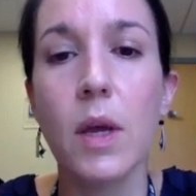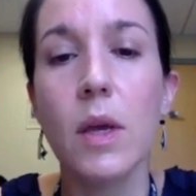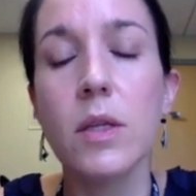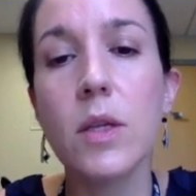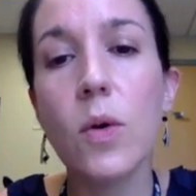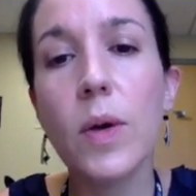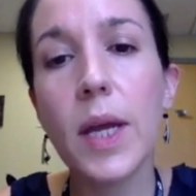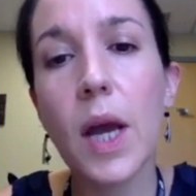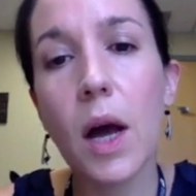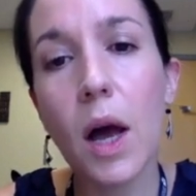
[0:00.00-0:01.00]
So
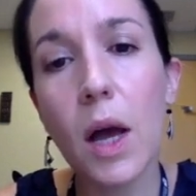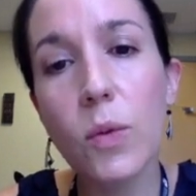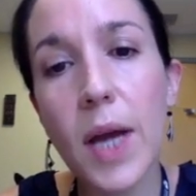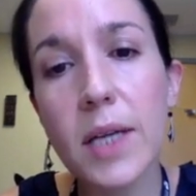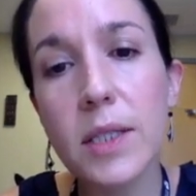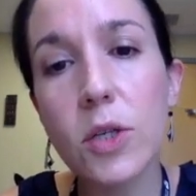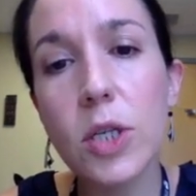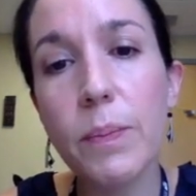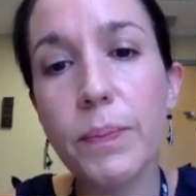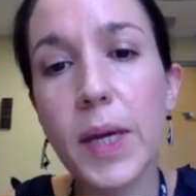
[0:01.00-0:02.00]
I would ask you
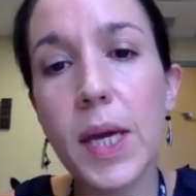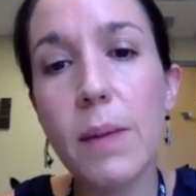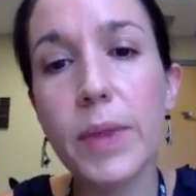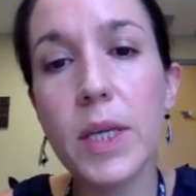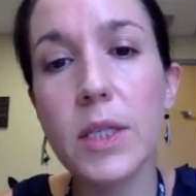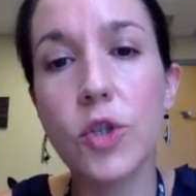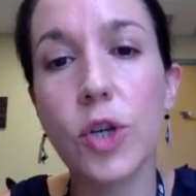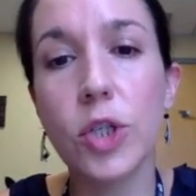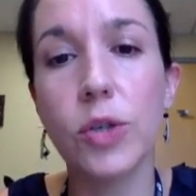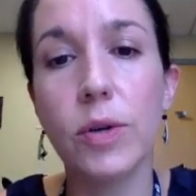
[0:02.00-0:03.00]
to keep this
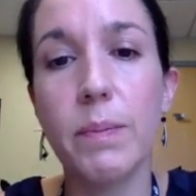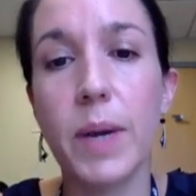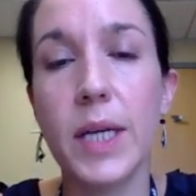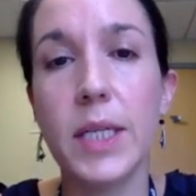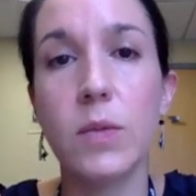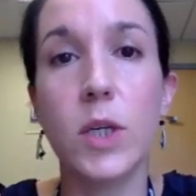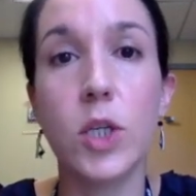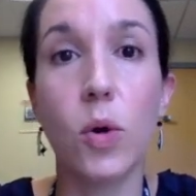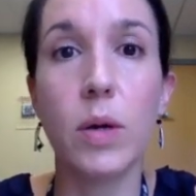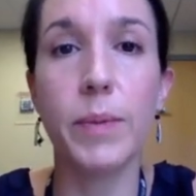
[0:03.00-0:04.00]
structure in mind as we
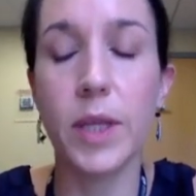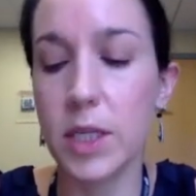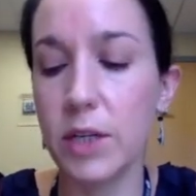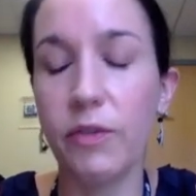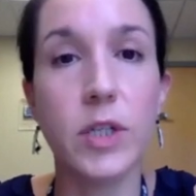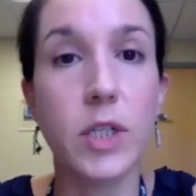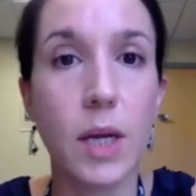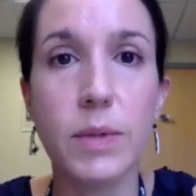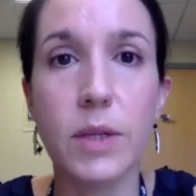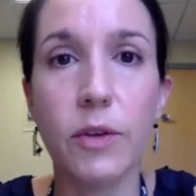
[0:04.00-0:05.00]
talk about the different
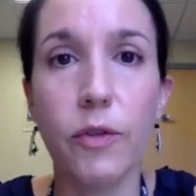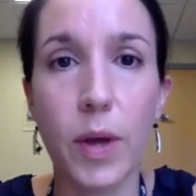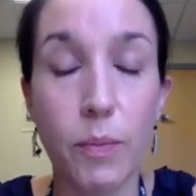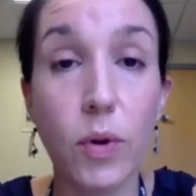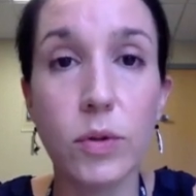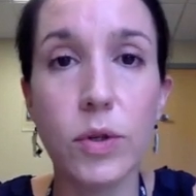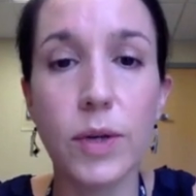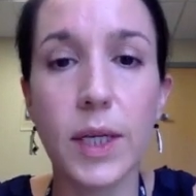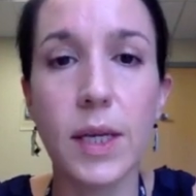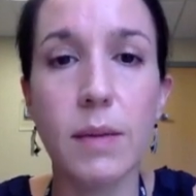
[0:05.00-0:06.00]
types of
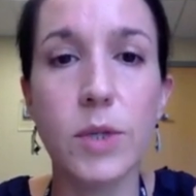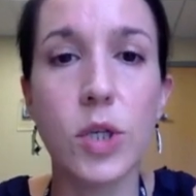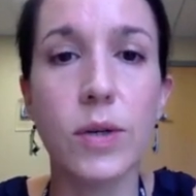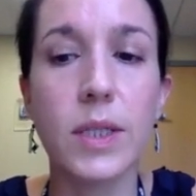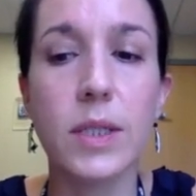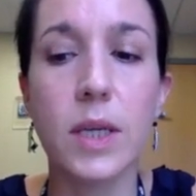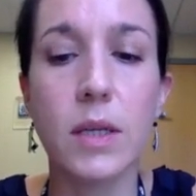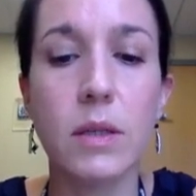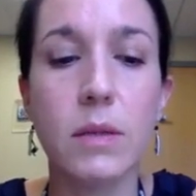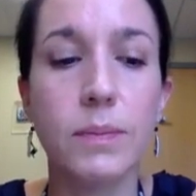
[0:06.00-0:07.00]
proteinuric and hematuria
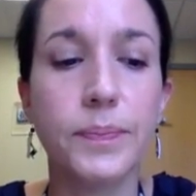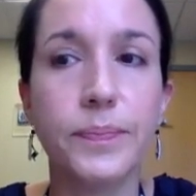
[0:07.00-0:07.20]
states.